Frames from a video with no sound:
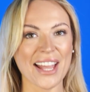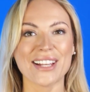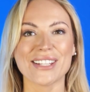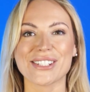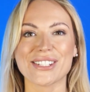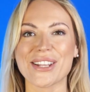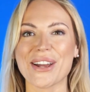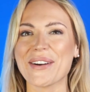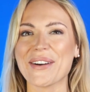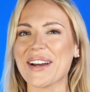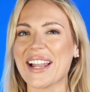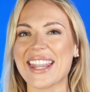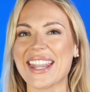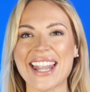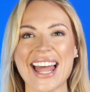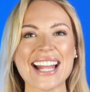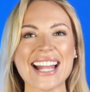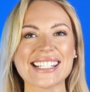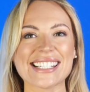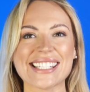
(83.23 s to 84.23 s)
So
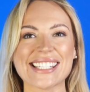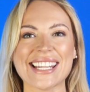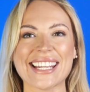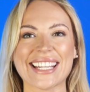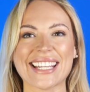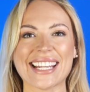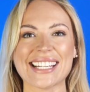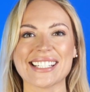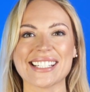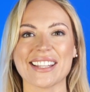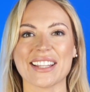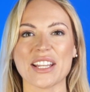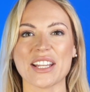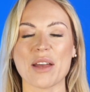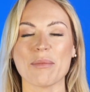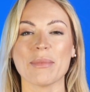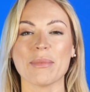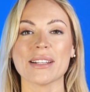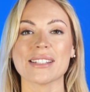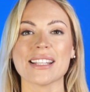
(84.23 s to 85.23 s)
let's dig into the
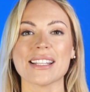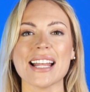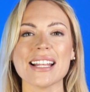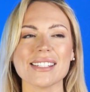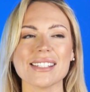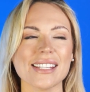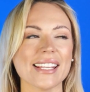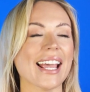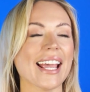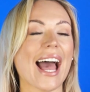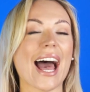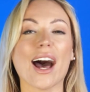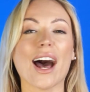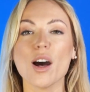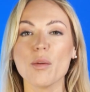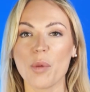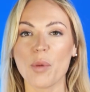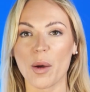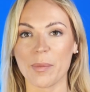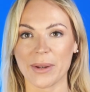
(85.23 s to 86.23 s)
numbers. Let's see
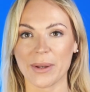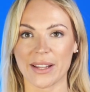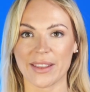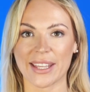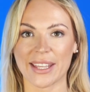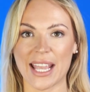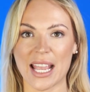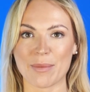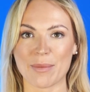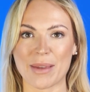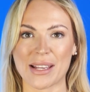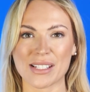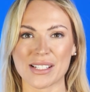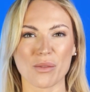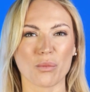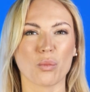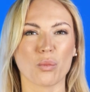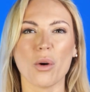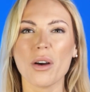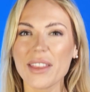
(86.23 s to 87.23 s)
how popular the game is,
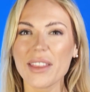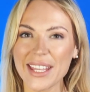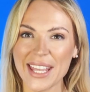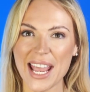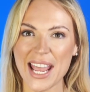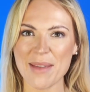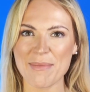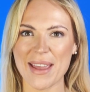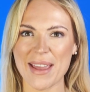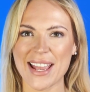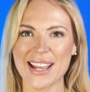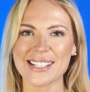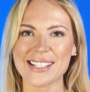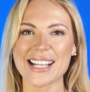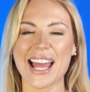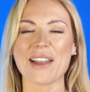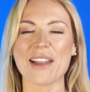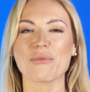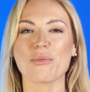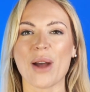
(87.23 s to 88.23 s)
what the game is,
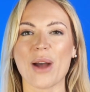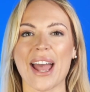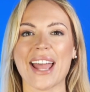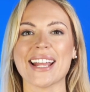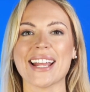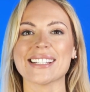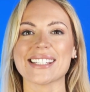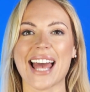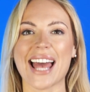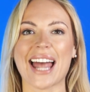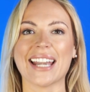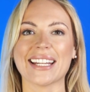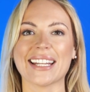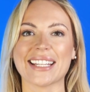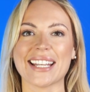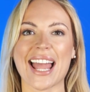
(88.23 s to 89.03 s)
and where it's headed